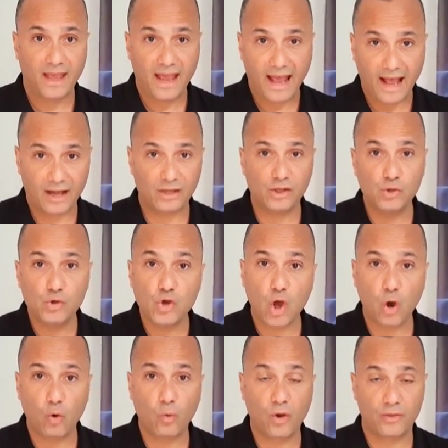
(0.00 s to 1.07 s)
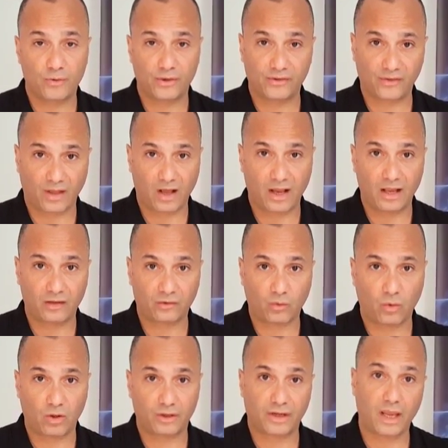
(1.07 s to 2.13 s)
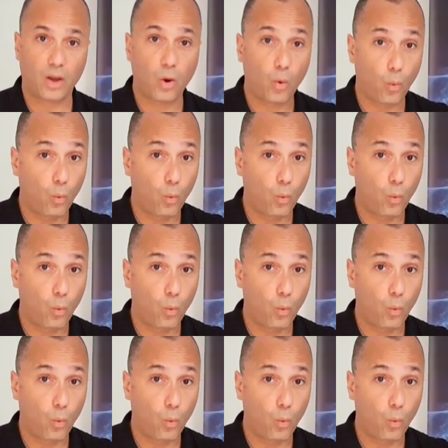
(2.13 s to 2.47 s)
How do you know whether it's the highest quality?